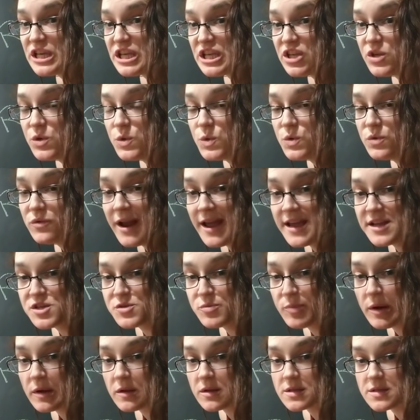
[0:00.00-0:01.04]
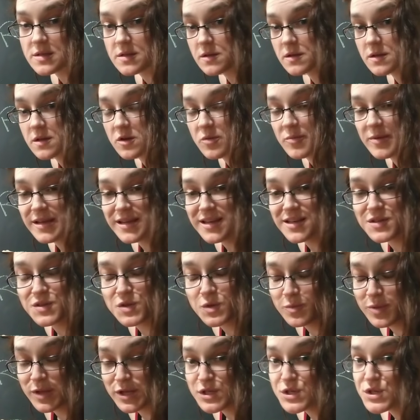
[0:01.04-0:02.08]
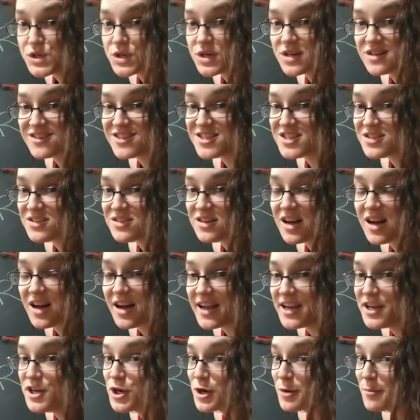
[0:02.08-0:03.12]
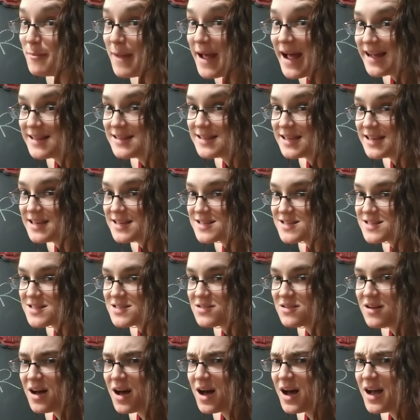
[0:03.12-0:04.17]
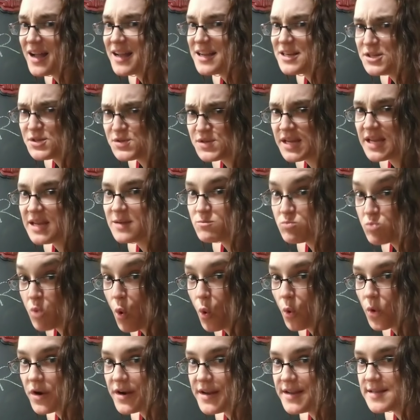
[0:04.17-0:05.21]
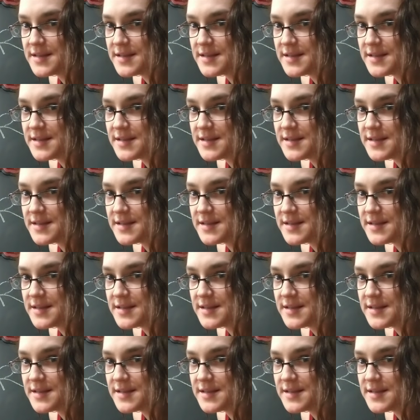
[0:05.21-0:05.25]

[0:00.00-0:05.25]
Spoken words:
you rage bolus a little bit because your blood sugar is still high and you're mad that it's still high, and you take more